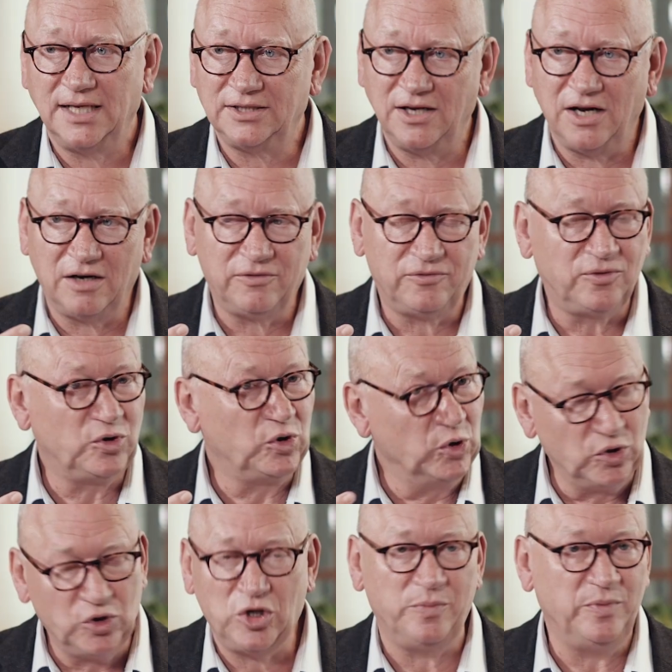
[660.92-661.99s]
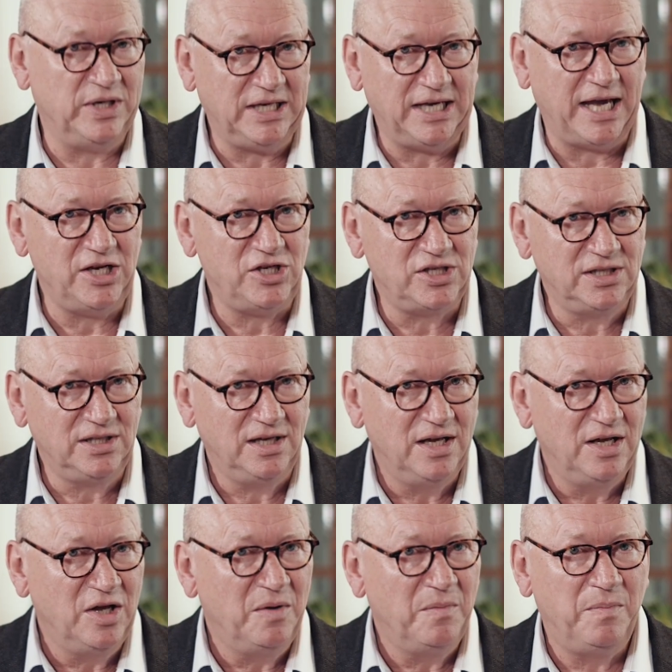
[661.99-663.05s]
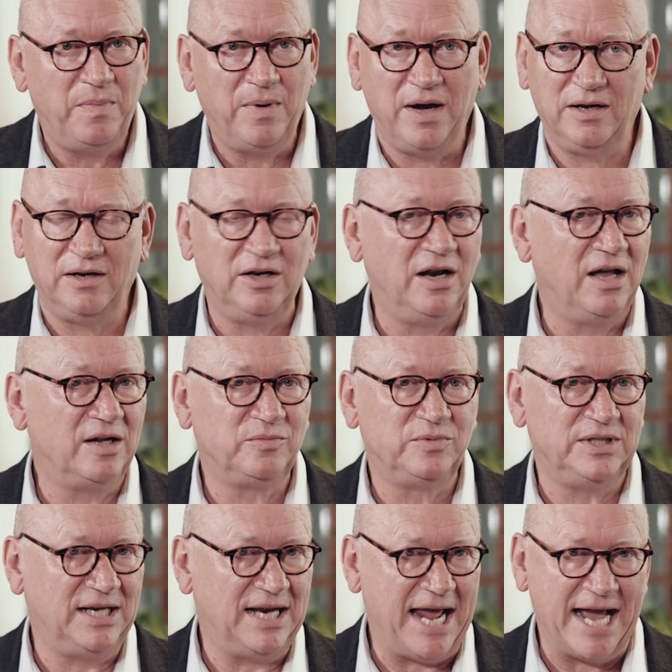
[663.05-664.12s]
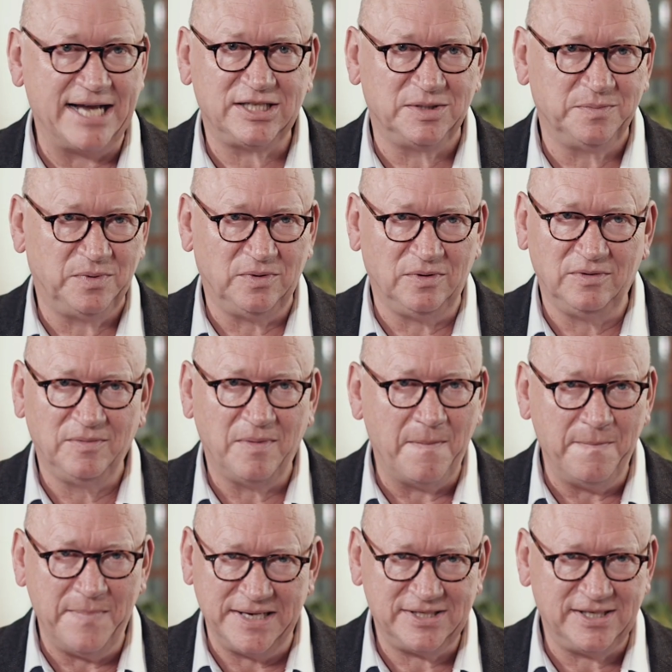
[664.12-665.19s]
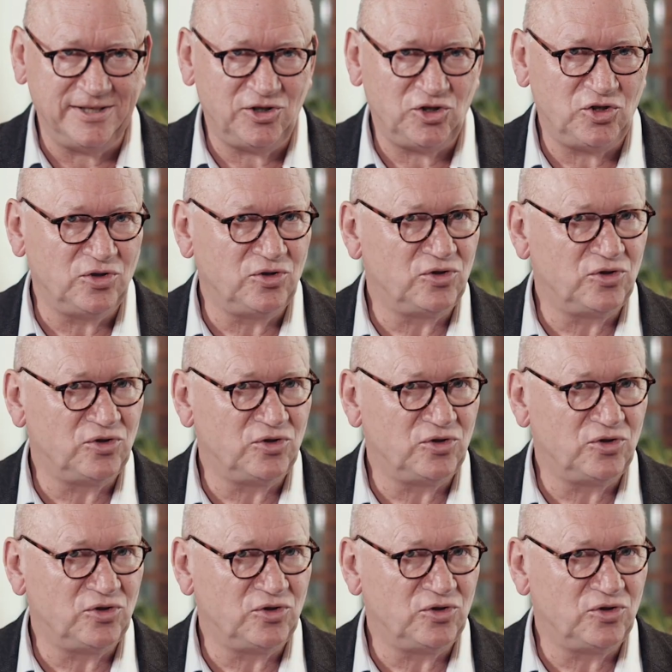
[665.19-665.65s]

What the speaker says: There's a lot of good communication, but not with an actionable message,